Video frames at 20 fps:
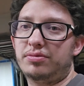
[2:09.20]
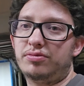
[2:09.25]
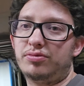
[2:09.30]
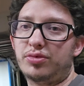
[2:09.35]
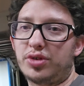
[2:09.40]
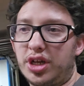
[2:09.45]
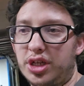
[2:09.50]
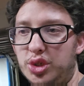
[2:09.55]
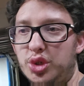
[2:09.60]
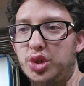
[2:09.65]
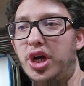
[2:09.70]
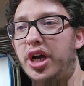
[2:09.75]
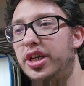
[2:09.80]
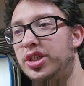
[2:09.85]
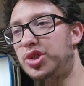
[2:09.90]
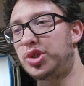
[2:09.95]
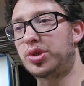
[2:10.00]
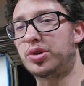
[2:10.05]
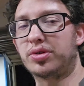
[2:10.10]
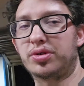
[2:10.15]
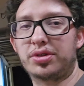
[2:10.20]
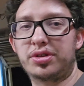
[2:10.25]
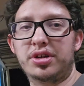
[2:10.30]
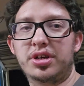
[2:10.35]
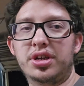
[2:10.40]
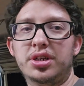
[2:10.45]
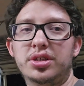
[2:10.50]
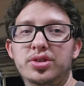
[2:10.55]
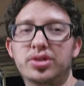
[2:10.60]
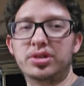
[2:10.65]
when I tried certain
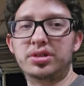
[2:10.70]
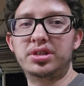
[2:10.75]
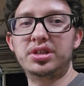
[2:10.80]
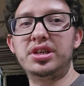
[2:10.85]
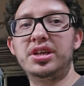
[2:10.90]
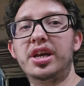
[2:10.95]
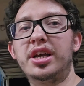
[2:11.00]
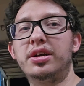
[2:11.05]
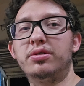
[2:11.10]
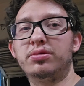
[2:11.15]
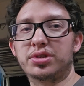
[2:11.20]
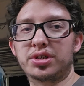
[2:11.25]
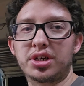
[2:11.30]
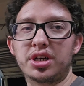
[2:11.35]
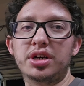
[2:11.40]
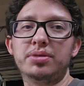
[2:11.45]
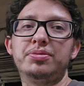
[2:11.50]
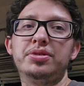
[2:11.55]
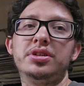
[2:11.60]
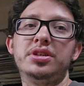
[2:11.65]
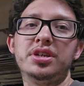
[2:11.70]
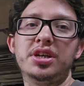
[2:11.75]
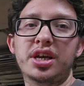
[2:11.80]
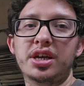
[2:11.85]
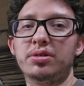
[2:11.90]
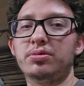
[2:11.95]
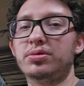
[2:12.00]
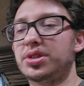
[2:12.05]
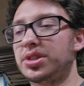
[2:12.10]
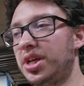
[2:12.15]
things, the DA was up, the
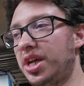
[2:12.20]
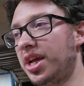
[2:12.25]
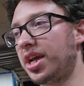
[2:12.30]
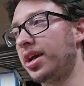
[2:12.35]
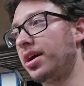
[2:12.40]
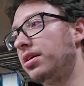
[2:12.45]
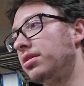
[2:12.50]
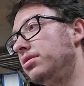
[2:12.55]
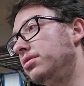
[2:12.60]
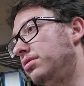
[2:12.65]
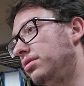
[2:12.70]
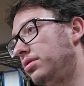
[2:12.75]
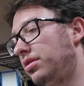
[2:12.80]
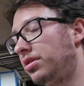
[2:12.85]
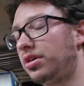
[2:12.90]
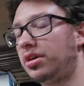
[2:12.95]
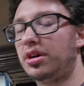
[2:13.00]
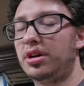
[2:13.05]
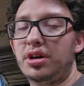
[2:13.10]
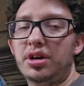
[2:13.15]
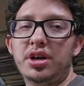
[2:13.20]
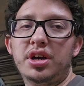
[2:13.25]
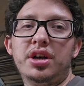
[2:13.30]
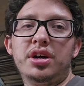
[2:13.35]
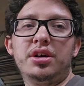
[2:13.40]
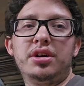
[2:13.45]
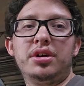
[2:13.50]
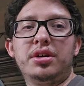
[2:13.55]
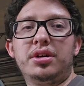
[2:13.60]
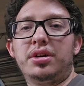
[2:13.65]
DA was down.
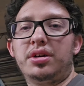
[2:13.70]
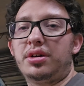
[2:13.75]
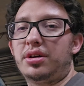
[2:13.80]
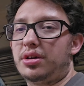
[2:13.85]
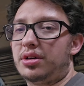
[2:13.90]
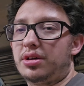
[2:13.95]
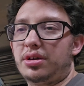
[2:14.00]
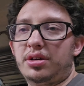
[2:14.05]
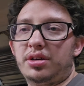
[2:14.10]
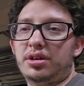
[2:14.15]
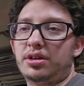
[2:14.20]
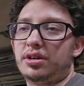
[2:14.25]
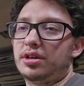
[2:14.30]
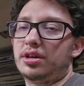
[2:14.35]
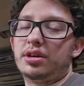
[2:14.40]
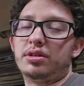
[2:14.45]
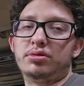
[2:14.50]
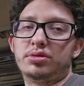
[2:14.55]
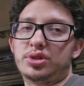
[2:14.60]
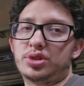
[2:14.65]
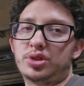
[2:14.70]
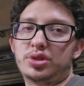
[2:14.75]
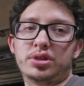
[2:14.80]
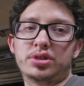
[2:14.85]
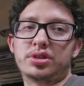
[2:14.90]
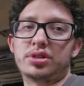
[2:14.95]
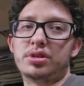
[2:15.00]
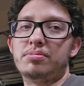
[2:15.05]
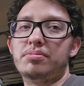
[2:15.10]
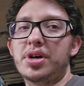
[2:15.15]
It was
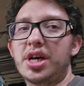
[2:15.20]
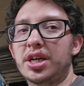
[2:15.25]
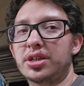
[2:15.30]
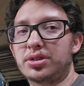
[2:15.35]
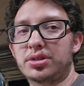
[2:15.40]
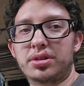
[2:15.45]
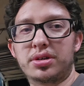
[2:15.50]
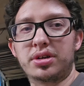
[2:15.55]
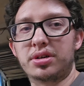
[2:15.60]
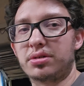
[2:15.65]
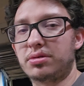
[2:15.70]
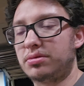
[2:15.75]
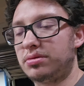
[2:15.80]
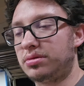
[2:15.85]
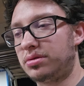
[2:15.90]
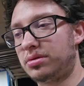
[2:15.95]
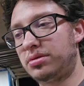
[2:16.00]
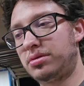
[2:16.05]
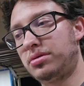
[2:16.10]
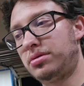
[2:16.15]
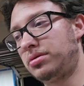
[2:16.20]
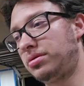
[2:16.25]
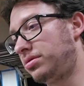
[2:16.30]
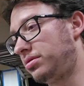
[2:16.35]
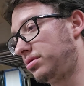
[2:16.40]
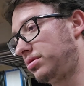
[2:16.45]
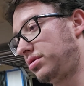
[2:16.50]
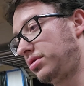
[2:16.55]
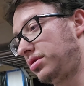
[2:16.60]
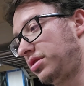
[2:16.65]
just a mess, though.
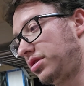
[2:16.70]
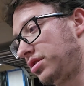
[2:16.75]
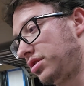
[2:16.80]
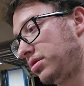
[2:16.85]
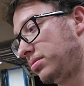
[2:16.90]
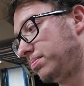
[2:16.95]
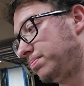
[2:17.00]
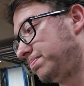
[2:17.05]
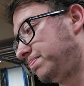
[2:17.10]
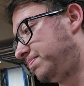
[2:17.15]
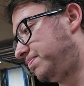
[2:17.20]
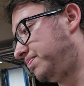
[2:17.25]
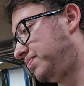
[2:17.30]
We're